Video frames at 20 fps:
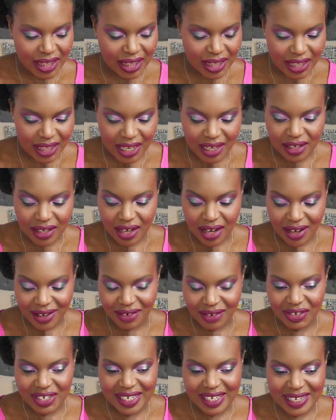These are kind
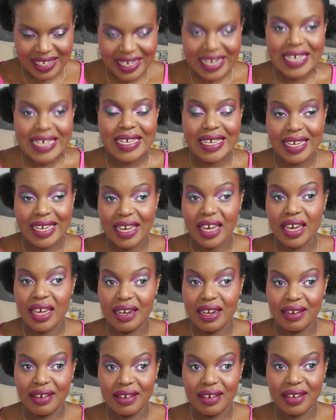of sneaking
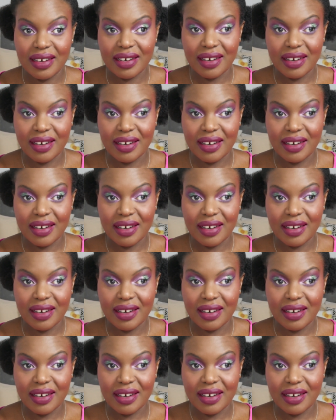in.